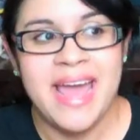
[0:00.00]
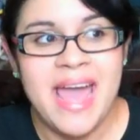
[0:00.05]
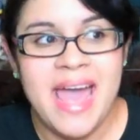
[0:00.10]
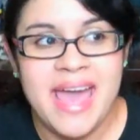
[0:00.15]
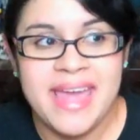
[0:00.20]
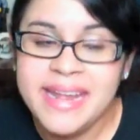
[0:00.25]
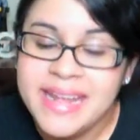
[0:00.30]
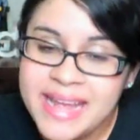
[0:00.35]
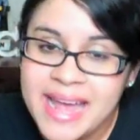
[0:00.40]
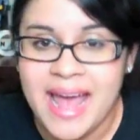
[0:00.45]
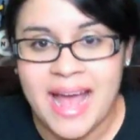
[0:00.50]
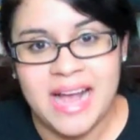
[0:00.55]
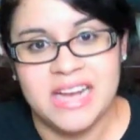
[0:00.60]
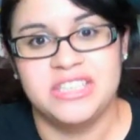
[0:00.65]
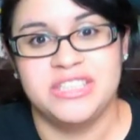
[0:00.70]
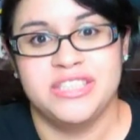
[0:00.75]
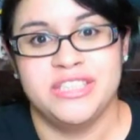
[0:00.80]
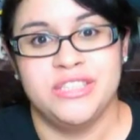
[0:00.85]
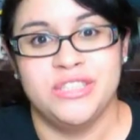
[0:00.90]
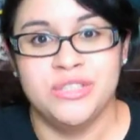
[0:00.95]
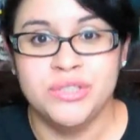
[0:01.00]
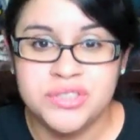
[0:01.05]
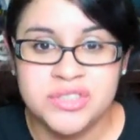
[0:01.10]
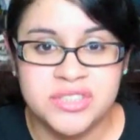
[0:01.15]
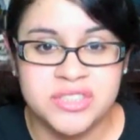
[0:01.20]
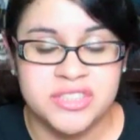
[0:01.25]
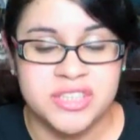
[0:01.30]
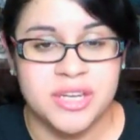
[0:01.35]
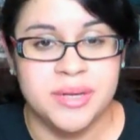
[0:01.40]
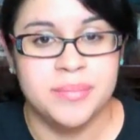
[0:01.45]
and he actually
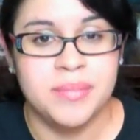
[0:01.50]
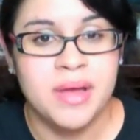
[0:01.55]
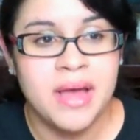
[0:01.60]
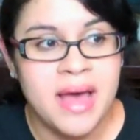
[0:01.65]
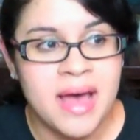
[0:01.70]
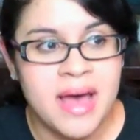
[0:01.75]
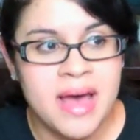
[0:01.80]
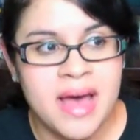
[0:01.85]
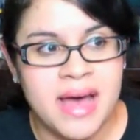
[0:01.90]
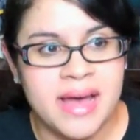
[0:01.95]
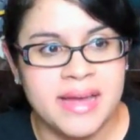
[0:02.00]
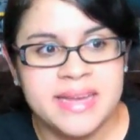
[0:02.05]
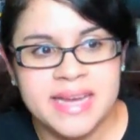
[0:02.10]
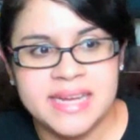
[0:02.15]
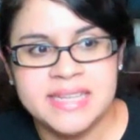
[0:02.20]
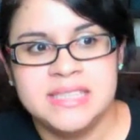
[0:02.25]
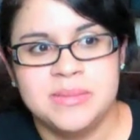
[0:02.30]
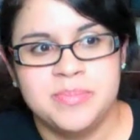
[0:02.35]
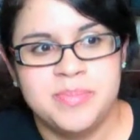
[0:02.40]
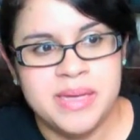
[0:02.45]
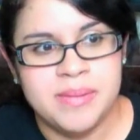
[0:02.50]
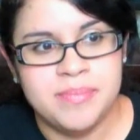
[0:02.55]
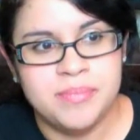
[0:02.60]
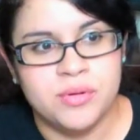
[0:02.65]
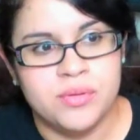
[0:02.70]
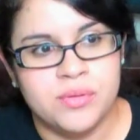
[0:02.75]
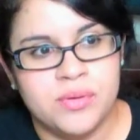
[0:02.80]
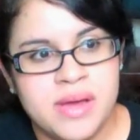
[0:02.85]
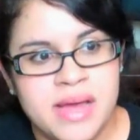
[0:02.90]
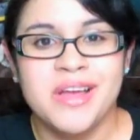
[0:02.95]
uses them against
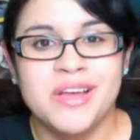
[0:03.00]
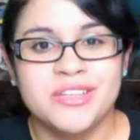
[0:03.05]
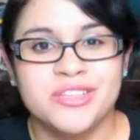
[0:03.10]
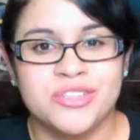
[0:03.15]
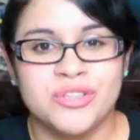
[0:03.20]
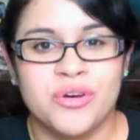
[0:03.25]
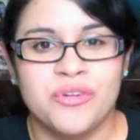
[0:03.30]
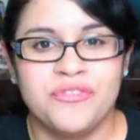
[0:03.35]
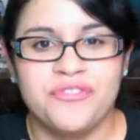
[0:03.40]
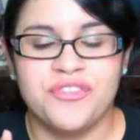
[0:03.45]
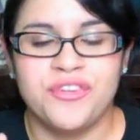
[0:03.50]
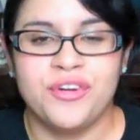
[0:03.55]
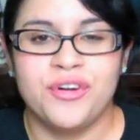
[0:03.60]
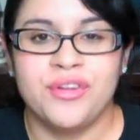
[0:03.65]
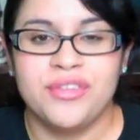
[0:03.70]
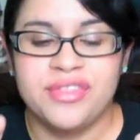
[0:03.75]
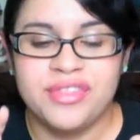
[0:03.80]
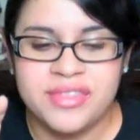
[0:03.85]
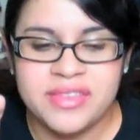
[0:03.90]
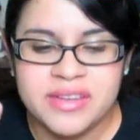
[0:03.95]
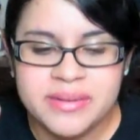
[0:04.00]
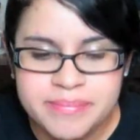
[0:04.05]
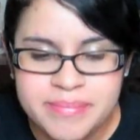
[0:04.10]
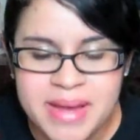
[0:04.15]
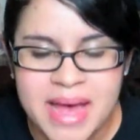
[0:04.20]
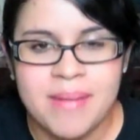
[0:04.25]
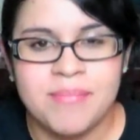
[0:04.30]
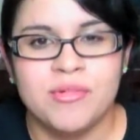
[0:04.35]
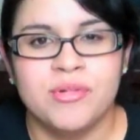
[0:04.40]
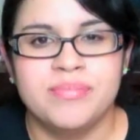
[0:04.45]
people. So for the
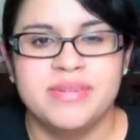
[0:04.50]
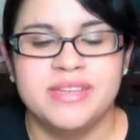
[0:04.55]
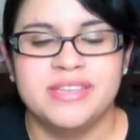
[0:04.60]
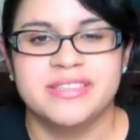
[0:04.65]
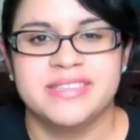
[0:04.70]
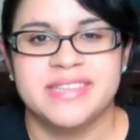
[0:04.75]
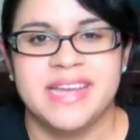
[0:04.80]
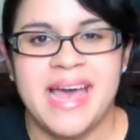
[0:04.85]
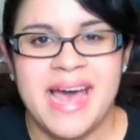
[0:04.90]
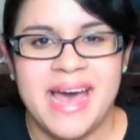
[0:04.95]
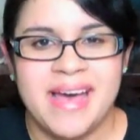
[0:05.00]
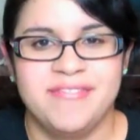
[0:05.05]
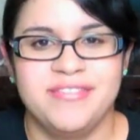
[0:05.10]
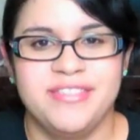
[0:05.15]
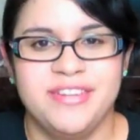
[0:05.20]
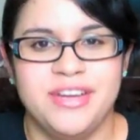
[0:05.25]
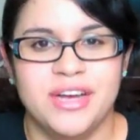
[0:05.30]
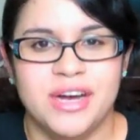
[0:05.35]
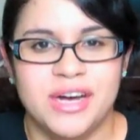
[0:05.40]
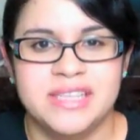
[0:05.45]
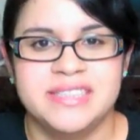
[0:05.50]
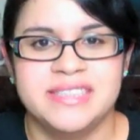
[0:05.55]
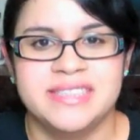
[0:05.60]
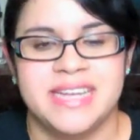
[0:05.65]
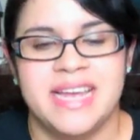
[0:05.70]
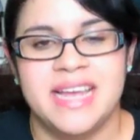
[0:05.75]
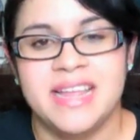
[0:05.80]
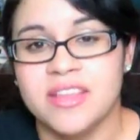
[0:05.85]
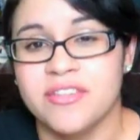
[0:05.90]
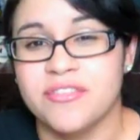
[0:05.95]
Batmobile to have guns
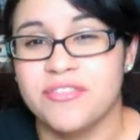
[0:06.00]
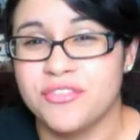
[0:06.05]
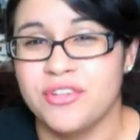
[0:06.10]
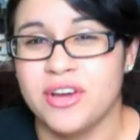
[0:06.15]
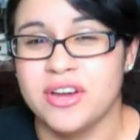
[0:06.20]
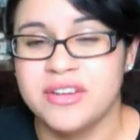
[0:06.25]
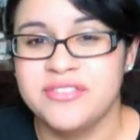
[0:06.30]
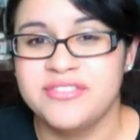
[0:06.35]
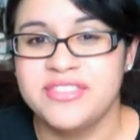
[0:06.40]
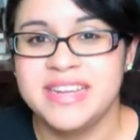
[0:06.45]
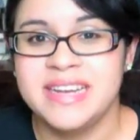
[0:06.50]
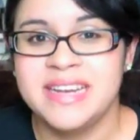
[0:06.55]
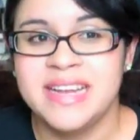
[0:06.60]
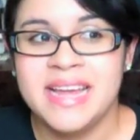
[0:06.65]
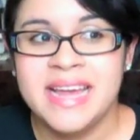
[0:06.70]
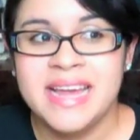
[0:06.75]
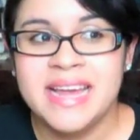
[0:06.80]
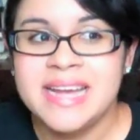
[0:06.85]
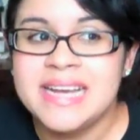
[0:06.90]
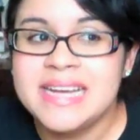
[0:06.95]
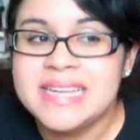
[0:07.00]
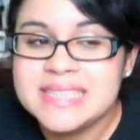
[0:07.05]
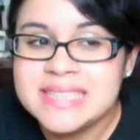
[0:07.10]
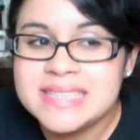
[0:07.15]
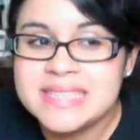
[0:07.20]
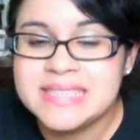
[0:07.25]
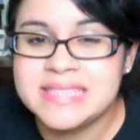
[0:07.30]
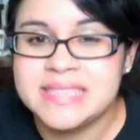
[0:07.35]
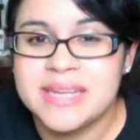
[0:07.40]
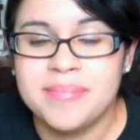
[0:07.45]
in the front of it
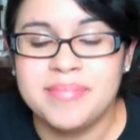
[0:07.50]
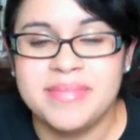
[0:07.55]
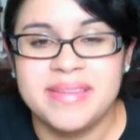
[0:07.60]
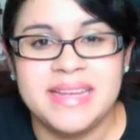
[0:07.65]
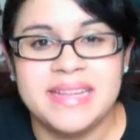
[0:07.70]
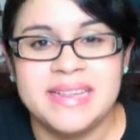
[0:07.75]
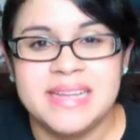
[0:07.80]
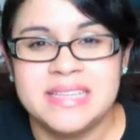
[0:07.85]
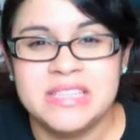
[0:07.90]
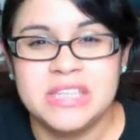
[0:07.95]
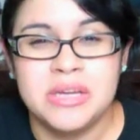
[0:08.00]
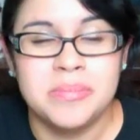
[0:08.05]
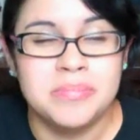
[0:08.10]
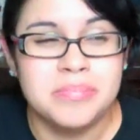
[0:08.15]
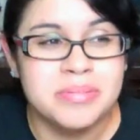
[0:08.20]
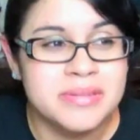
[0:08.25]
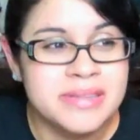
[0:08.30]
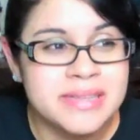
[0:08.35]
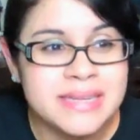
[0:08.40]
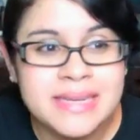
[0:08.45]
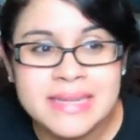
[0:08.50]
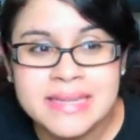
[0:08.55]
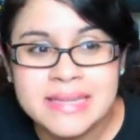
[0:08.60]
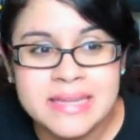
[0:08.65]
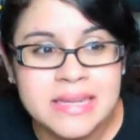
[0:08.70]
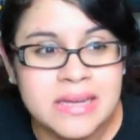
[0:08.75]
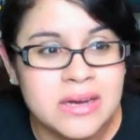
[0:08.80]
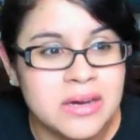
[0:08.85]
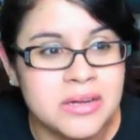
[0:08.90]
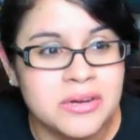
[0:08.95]
isn't something that's
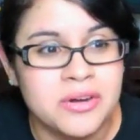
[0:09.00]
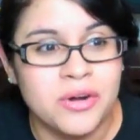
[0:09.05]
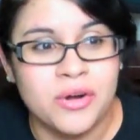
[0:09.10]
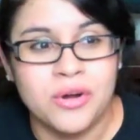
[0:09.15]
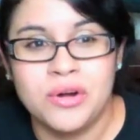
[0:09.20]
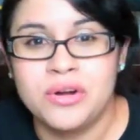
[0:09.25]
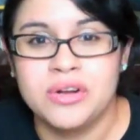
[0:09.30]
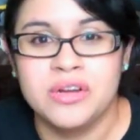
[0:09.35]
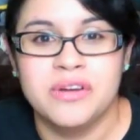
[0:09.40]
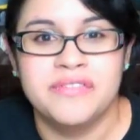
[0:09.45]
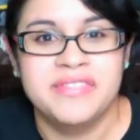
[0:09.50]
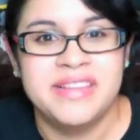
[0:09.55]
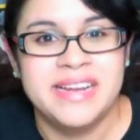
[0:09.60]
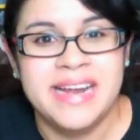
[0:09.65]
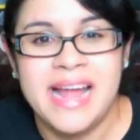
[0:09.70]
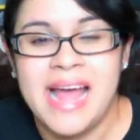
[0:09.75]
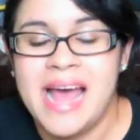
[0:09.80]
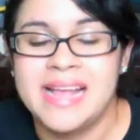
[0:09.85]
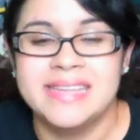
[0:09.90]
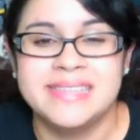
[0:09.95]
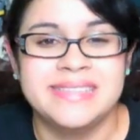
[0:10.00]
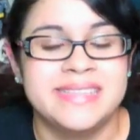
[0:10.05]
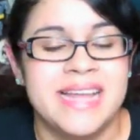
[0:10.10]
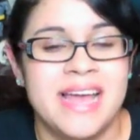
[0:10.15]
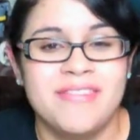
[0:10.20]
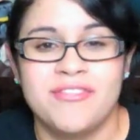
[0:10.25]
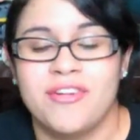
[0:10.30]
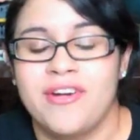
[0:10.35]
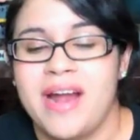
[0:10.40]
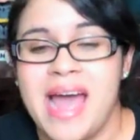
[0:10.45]
completely unheard of, that it has
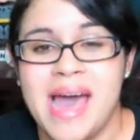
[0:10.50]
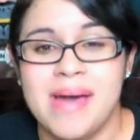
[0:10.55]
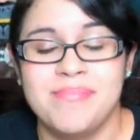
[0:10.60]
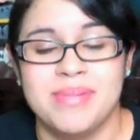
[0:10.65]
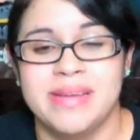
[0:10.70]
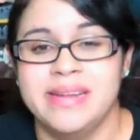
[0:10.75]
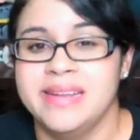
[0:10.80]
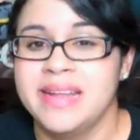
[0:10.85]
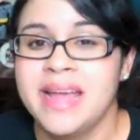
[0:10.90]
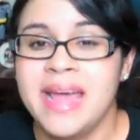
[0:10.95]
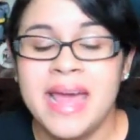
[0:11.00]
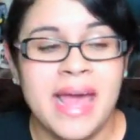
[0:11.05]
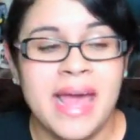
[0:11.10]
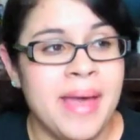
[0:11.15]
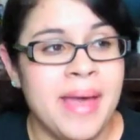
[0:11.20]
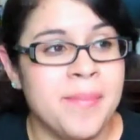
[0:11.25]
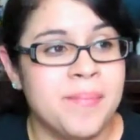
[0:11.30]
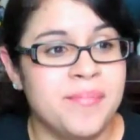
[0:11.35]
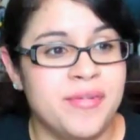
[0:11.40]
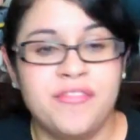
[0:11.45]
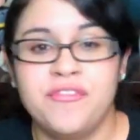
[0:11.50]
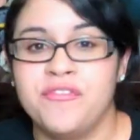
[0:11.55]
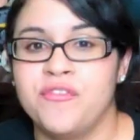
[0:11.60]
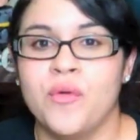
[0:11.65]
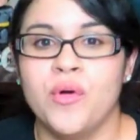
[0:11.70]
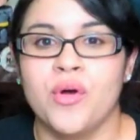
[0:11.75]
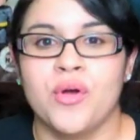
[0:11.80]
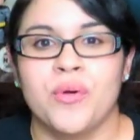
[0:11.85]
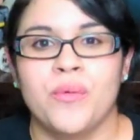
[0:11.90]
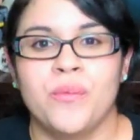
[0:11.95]
never happened
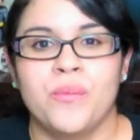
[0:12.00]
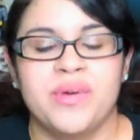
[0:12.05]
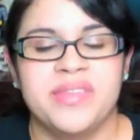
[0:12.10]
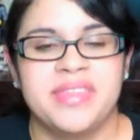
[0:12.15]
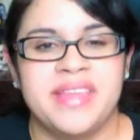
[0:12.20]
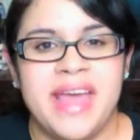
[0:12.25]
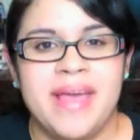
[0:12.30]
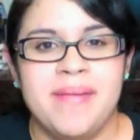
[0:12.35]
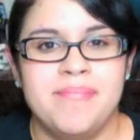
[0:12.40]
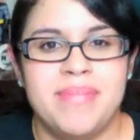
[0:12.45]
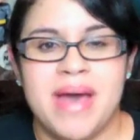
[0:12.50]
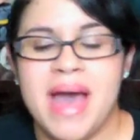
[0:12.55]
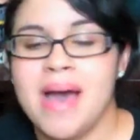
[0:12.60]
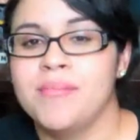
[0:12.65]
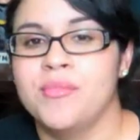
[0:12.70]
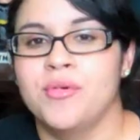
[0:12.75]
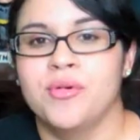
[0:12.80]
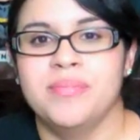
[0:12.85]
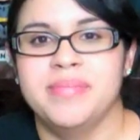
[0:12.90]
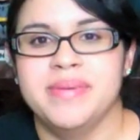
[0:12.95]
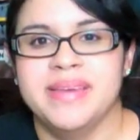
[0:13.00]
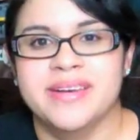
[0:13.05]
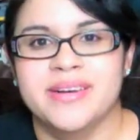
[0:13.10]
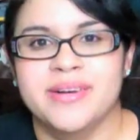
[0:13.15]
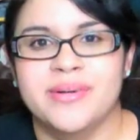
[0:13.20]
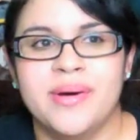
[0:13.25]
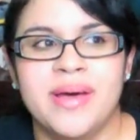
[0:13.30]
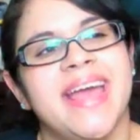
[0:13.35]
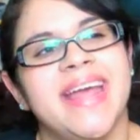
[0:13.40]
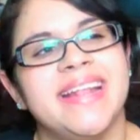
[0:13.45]
before with a
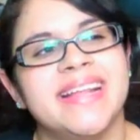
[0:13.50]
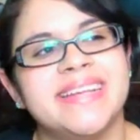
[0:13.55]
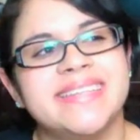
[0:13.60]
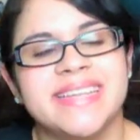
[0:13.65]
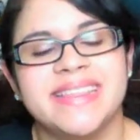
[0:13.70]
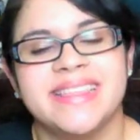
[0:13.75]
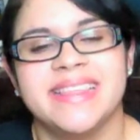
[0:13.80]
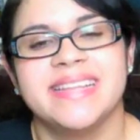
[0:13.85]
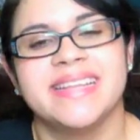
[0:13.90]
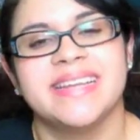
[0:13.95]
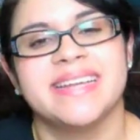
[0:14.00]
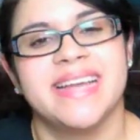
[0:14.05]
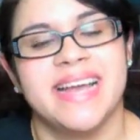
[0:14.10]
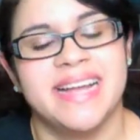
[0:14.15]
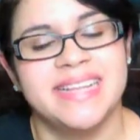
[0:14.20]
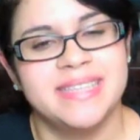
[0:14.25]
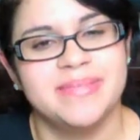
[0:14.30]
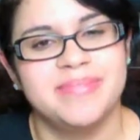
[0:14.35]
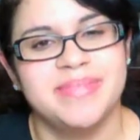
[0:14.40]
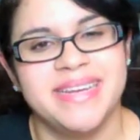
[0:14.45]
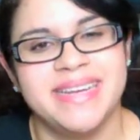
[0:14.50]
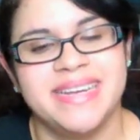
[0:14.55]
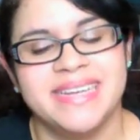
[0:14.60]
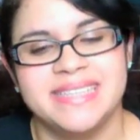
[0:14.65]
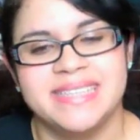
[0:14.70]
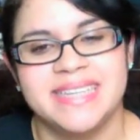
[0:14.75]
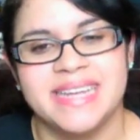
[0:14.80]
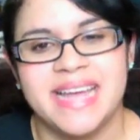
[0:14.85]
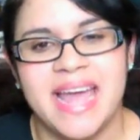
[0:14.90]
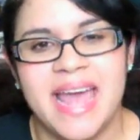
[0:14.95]
Batmobile. And that's the thing that gets me,
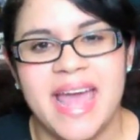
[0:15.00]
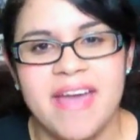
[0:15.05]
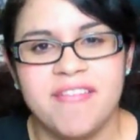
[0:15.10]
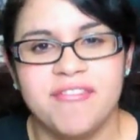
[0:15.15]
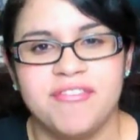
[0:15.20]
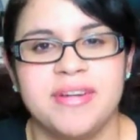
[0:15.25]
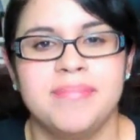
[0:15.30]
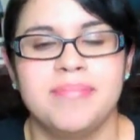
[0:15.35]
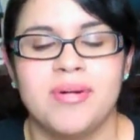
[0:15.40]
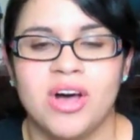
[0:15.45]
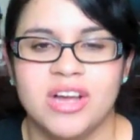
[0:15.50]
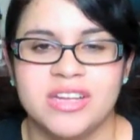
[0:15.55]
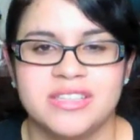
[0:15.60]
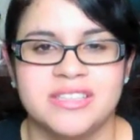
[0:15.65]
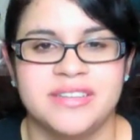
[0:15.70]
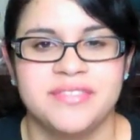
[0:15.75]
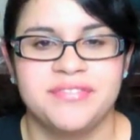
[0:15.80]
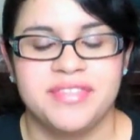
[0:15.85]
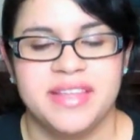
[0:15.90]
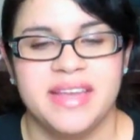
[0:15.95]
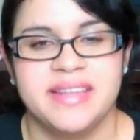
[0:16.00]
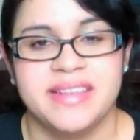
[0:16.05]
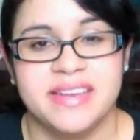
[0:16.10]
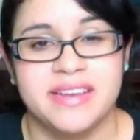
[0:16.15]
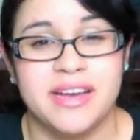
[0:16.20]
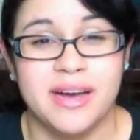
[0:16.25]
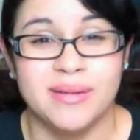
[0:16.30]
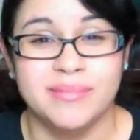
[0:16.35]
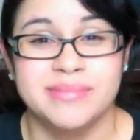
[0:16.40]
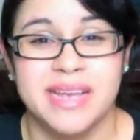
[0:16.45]
is like every positive thing that
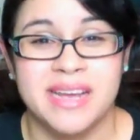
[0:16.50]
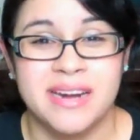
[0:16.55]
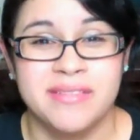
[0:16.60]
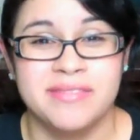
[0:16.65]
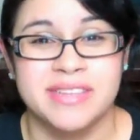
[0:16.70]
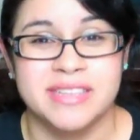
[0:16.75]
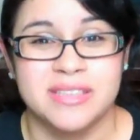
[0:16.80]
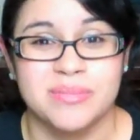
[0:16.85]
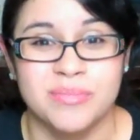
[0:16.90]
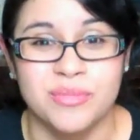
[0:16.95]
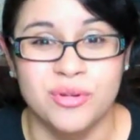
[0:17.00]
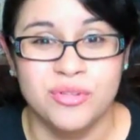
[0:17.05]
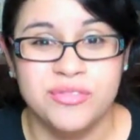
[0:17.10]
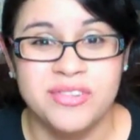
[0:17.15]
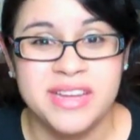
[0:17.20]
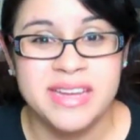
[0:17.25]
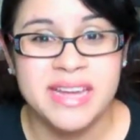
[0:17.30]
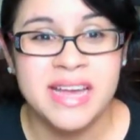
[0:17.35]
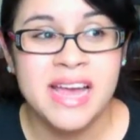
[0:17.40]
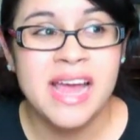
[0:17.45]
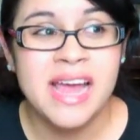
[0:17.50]
comes out of this movie,